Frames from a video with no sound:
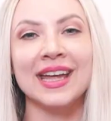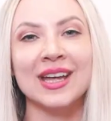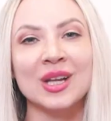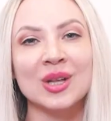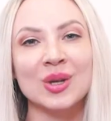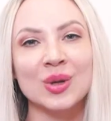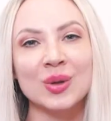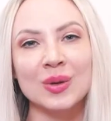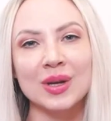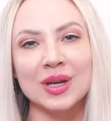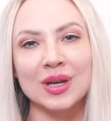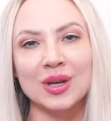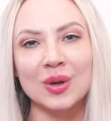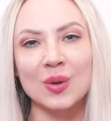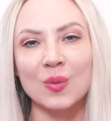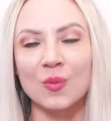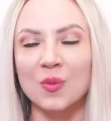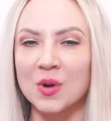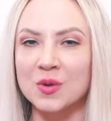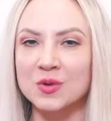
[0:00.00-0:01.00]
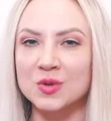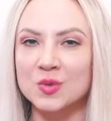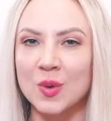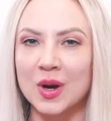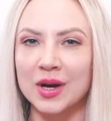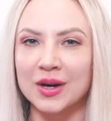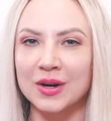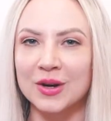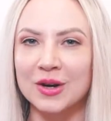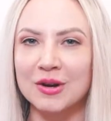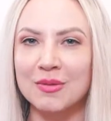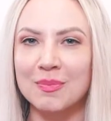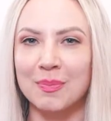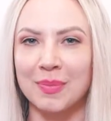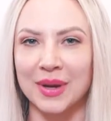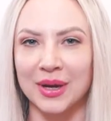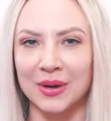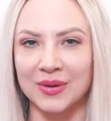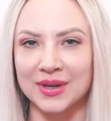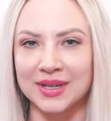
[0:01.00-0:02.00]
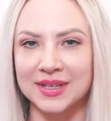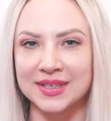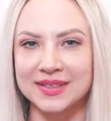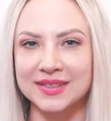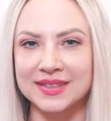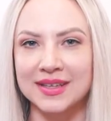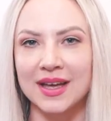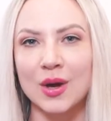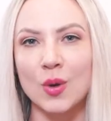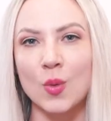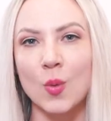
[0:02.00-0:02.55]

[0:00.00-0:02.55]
including rose water, berries,